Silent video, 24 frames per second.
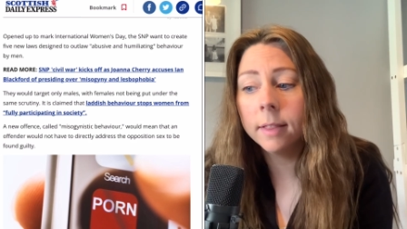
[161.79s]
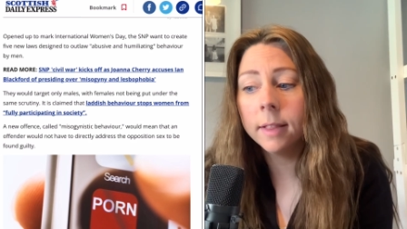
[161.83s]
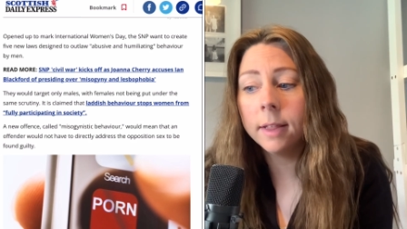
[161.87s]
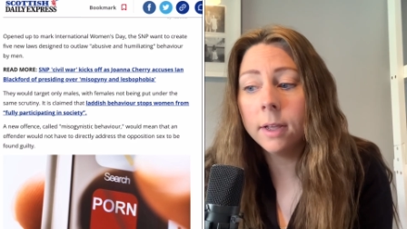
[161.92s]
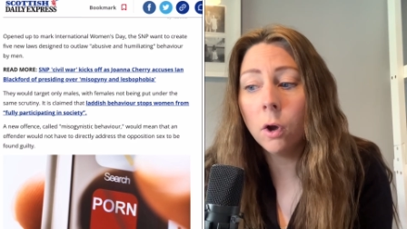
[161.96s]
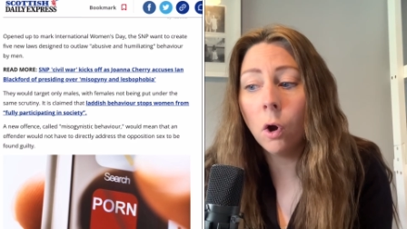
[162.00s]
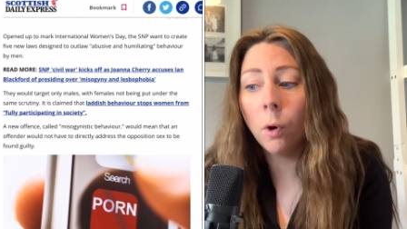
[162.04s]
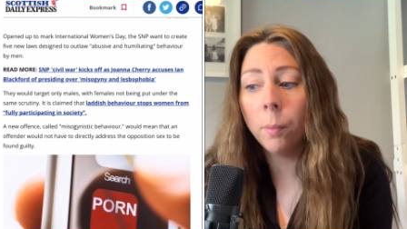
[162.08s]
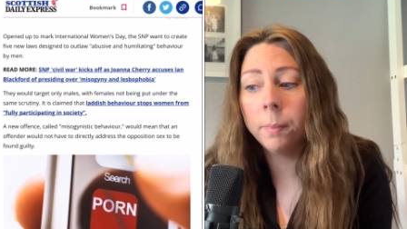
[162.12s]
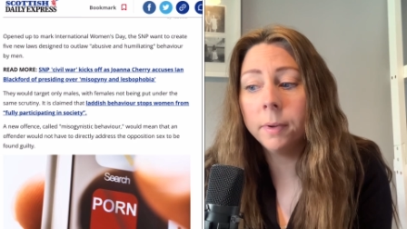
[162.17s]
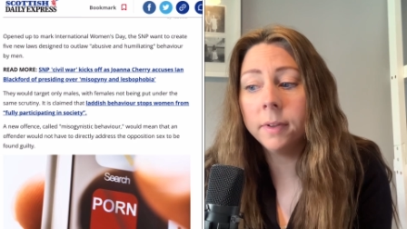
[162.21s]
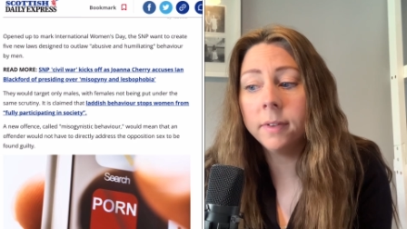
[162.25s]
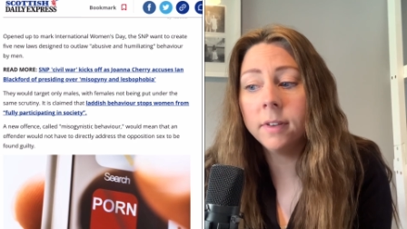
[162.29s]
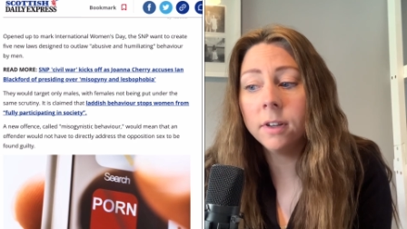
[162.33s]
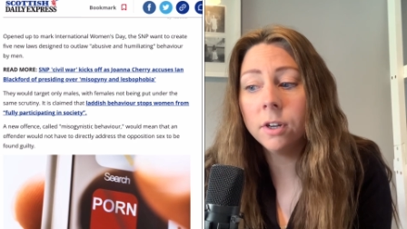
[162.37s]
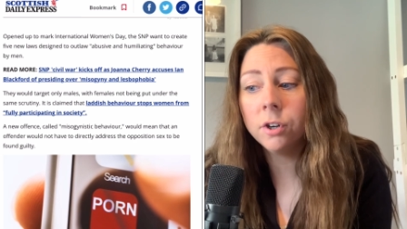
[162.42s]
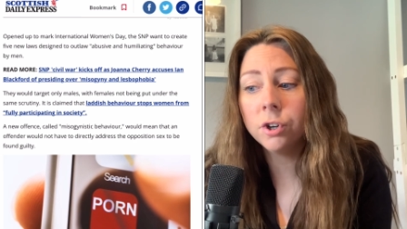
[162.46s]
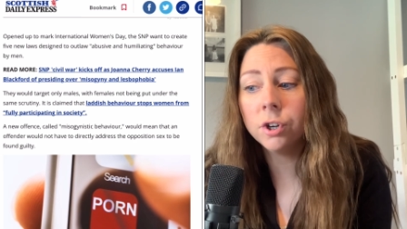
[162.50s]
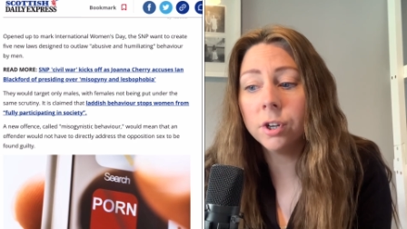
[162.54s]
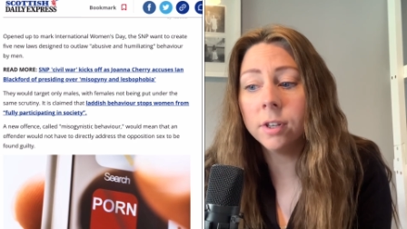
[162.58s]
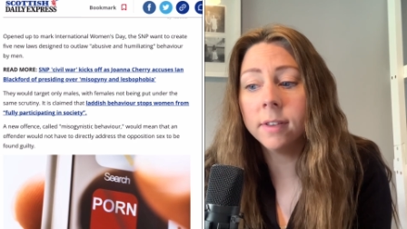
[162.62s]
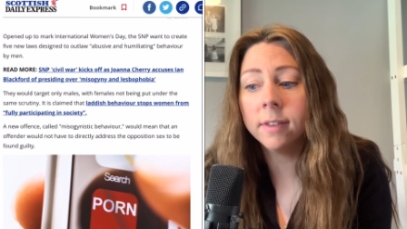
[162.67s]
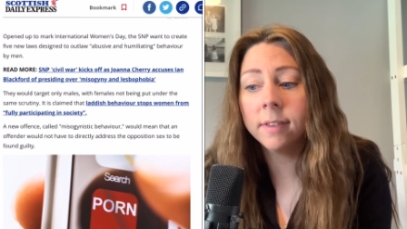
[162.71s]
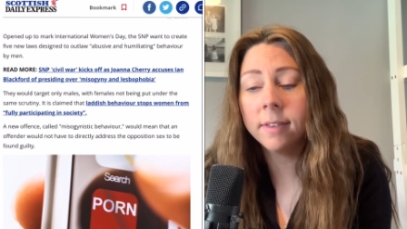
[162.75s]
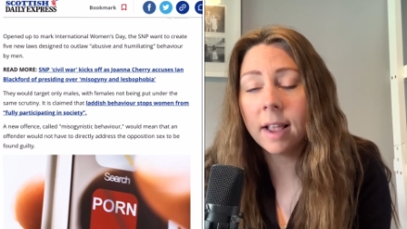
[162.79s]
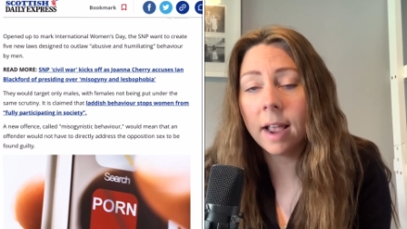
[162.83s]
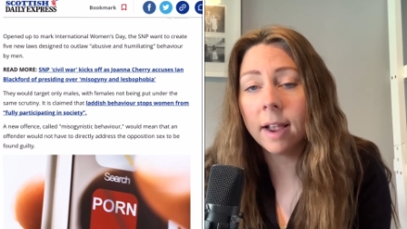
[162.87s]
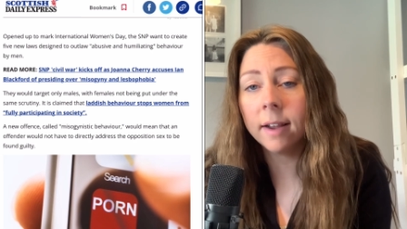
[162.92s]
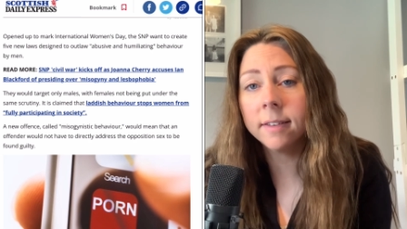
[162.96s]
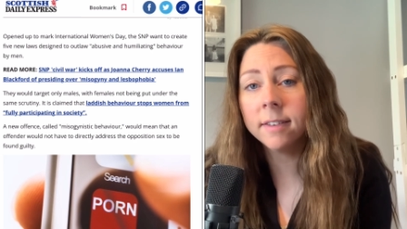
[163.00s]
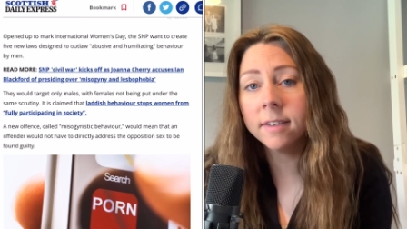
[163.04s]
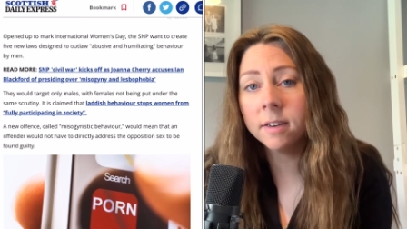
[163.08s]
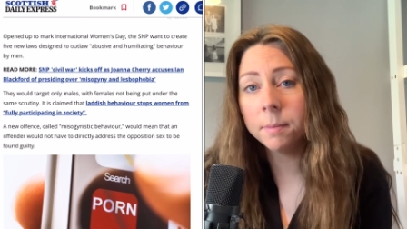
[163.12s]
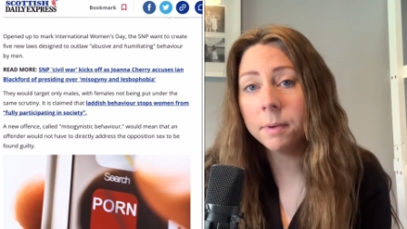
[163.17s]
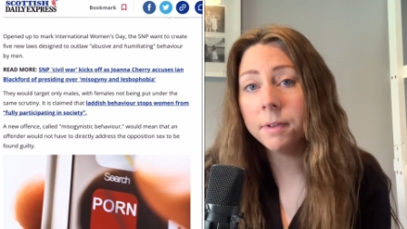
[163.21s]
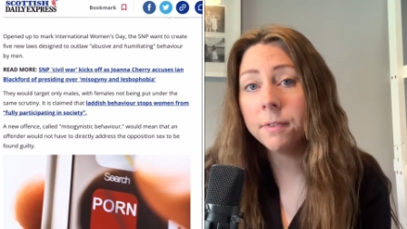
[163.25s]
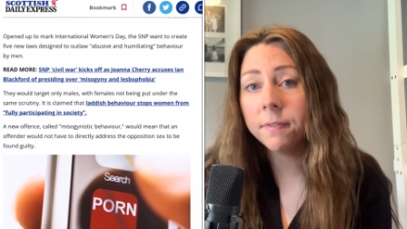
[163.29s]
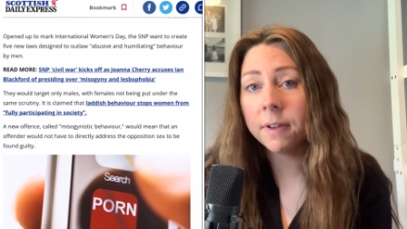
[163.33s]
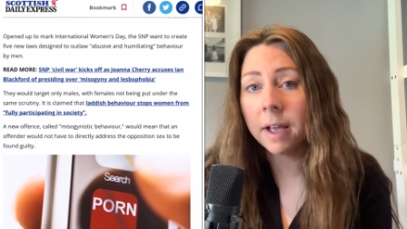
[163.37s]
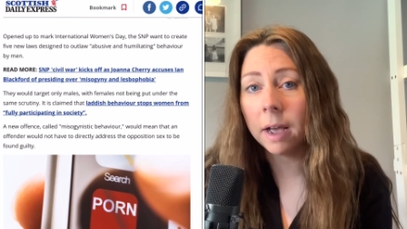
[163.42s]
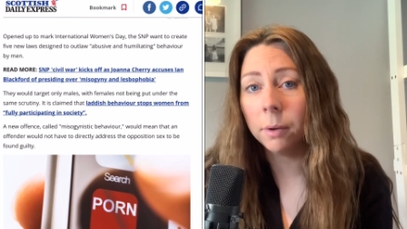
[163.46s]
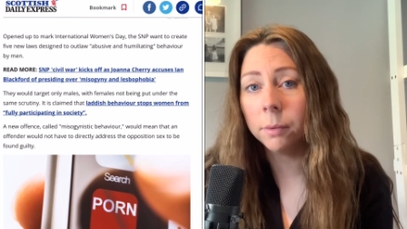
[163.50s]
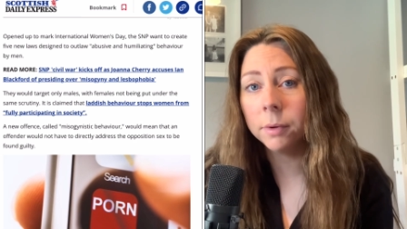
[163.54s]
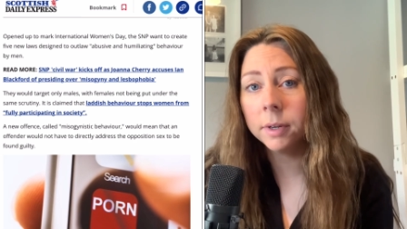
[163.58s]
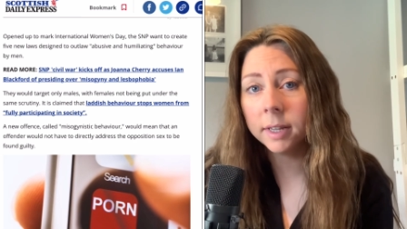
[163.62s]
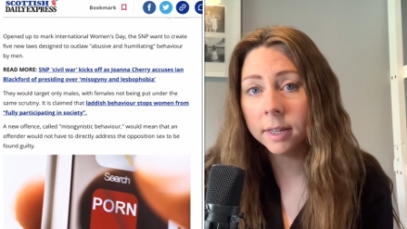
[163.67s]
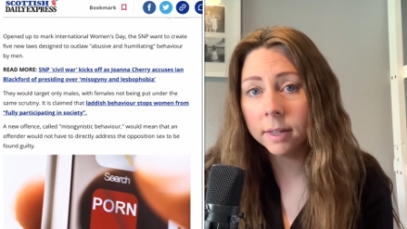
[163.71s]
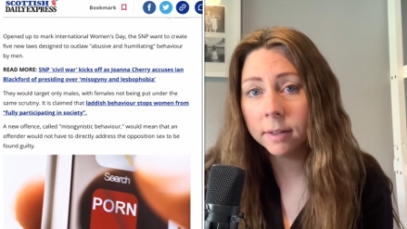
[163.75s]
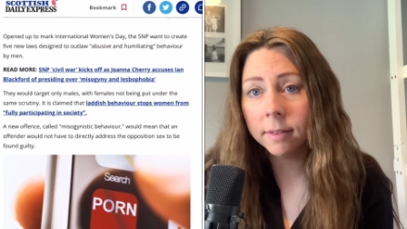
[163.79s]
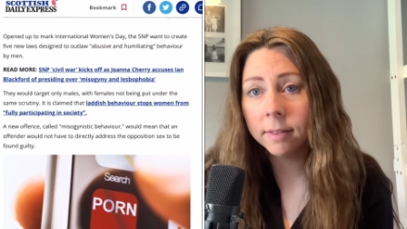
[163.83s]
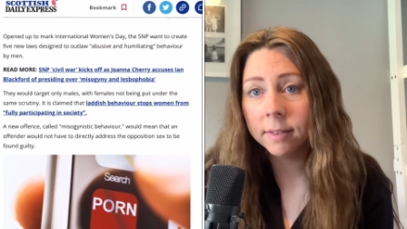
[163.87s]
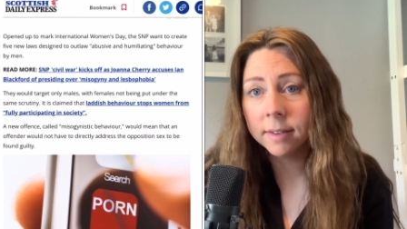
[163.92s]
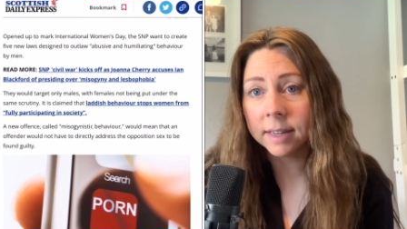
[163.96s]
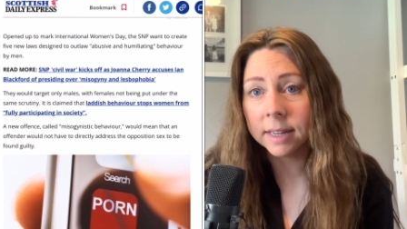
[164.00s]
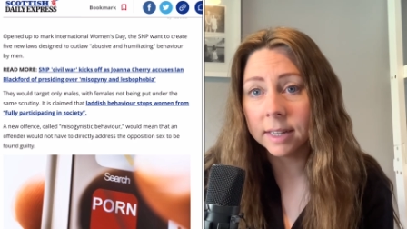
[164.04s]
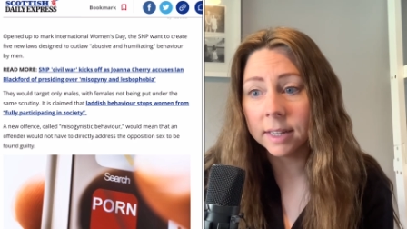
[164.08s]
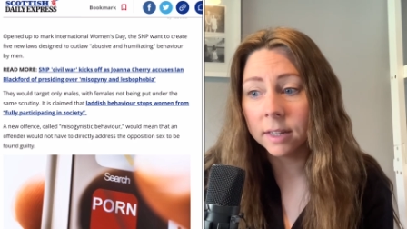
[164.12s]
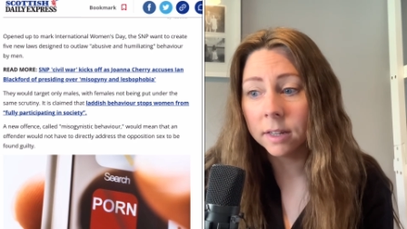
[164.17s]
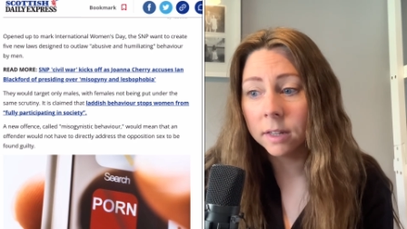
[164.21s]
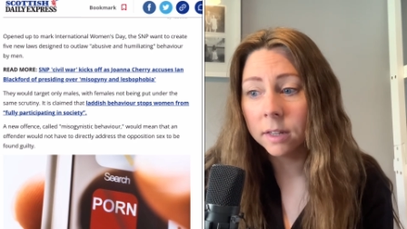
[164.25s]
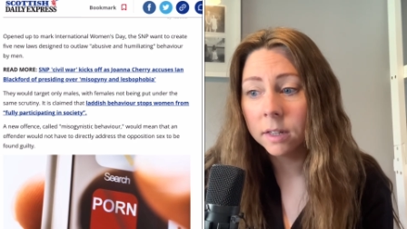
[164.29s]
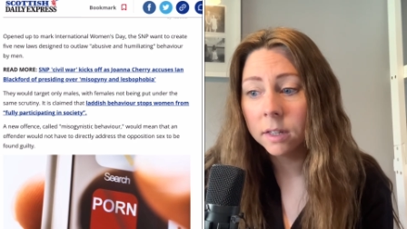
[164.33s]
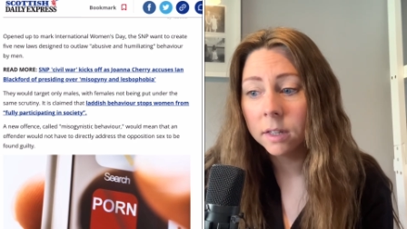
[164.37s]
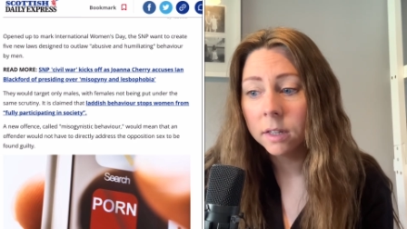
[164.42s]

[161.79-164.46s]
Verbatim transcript: the opposition sex to be found guilty.